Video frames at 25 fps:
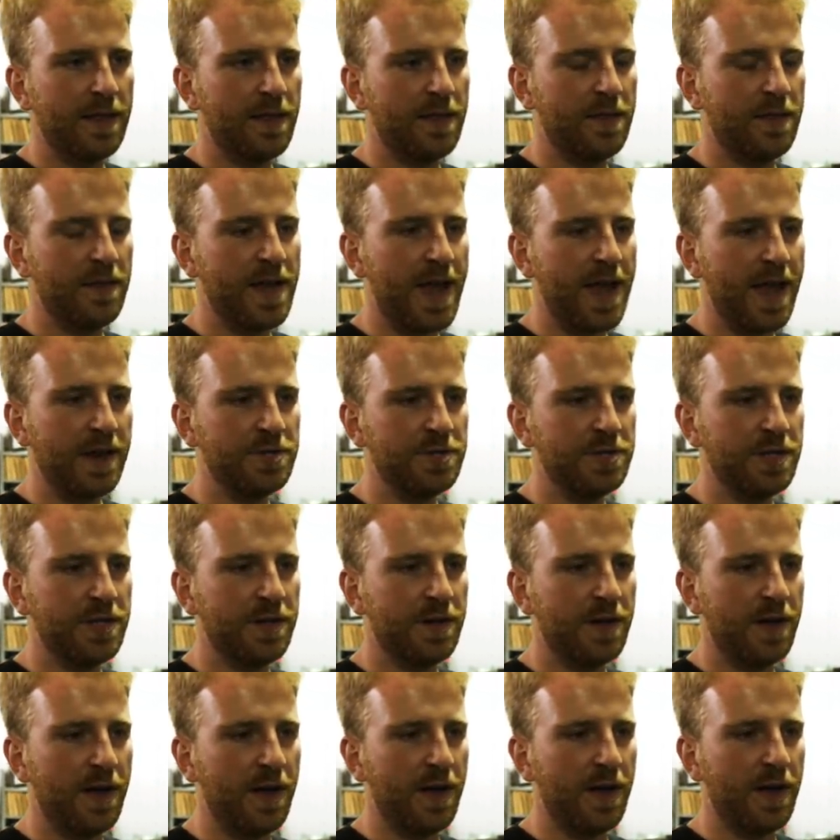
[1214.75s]
the
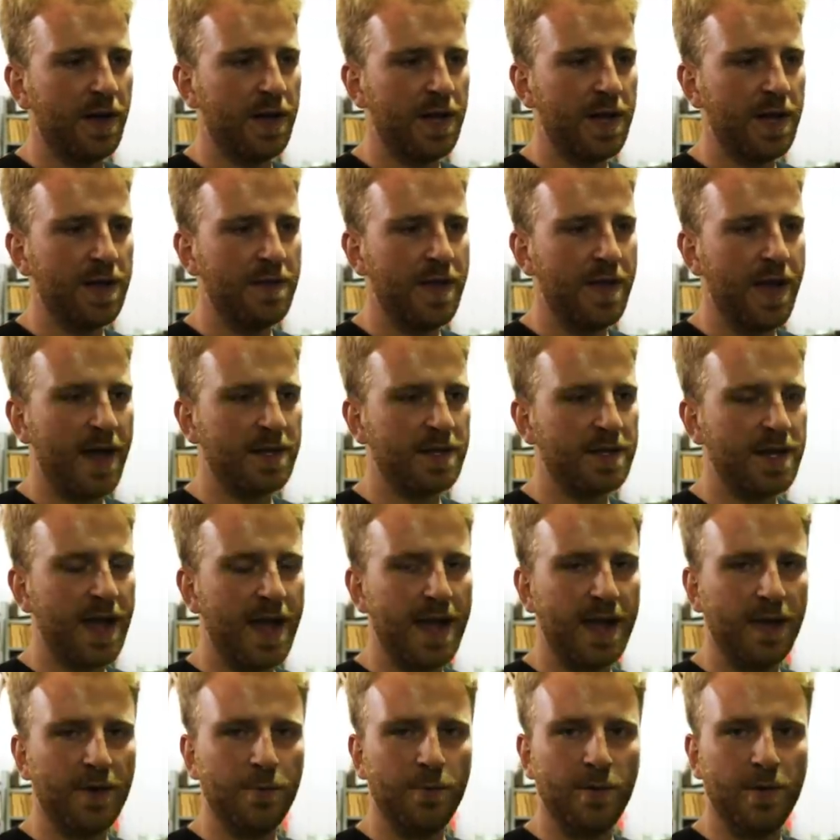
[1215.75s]
engine uh, in that
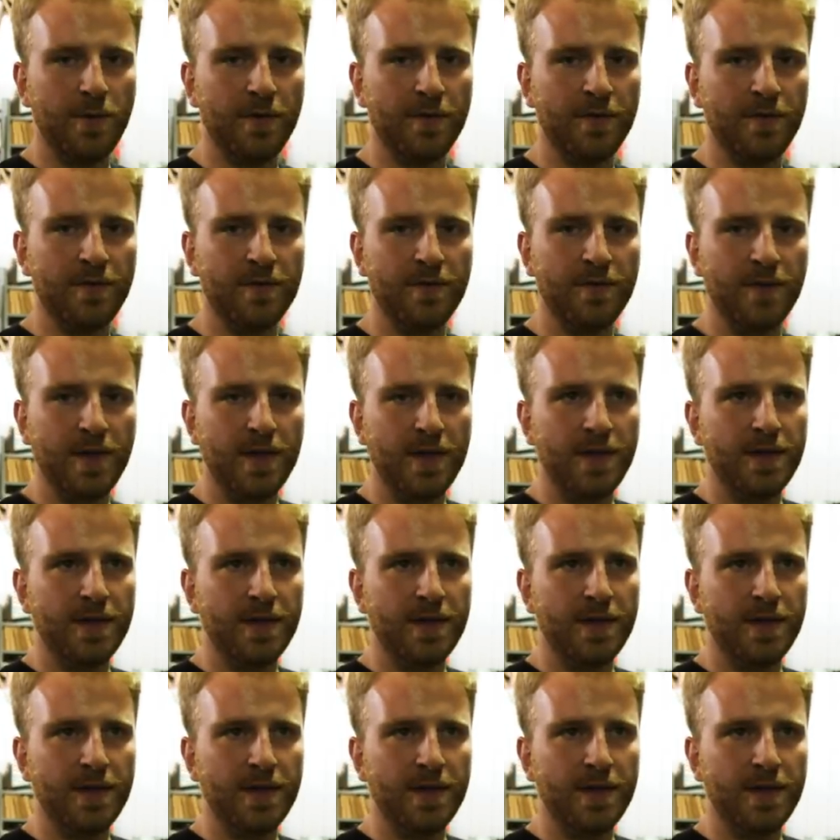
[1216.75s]
tank was,